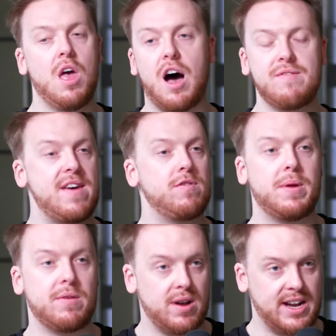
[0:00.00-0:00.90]
I've never
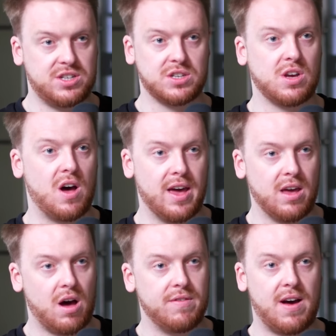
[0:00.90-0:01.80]
been a religious guy.
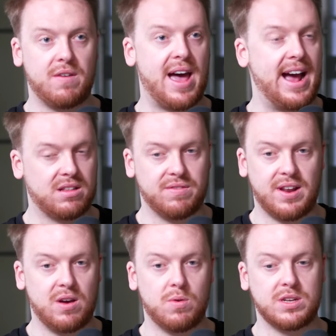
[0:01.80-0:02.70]
I've I've
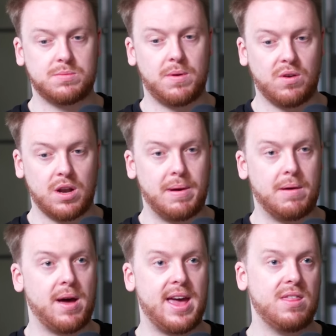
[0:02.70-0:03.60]
actively always spoken
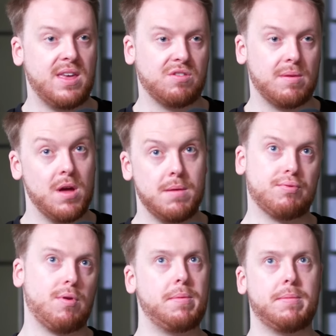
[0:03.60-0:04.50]
about my atheism,
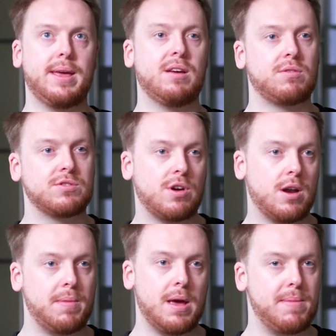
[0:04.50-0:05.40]
probably because I was trying
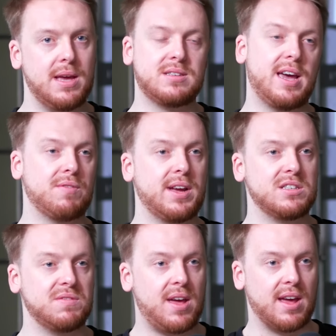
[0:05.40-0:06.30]
to be a BTEC Ricky
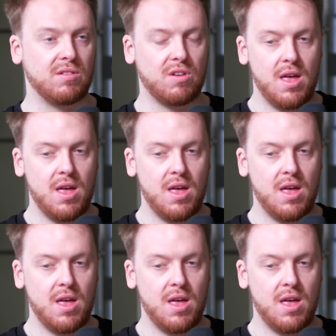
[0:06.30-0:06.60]
Gervais,